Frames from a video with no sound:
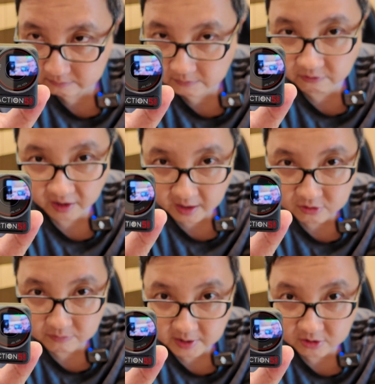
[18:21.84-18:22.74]
In fact, I
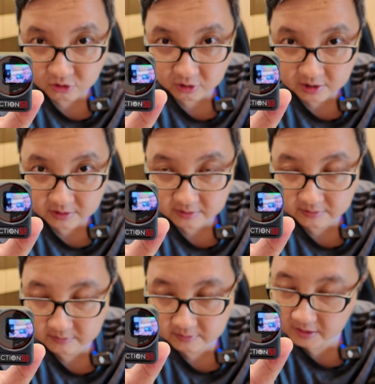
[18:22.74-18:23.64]
should make it shorter.
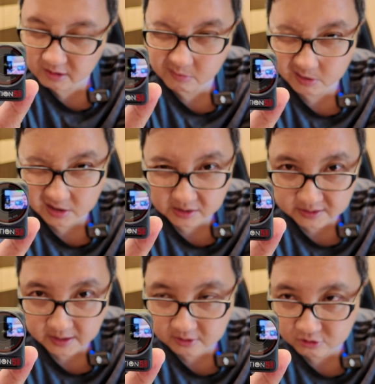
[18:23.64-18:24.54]
I think about 30
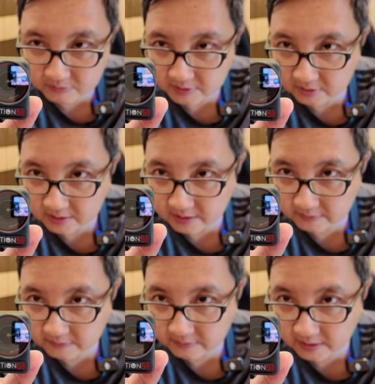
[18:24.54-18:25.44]
seconds should be good
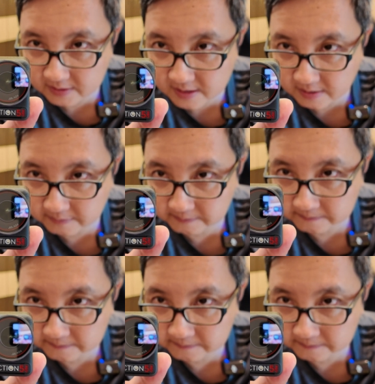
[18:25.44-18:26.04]
enough next time.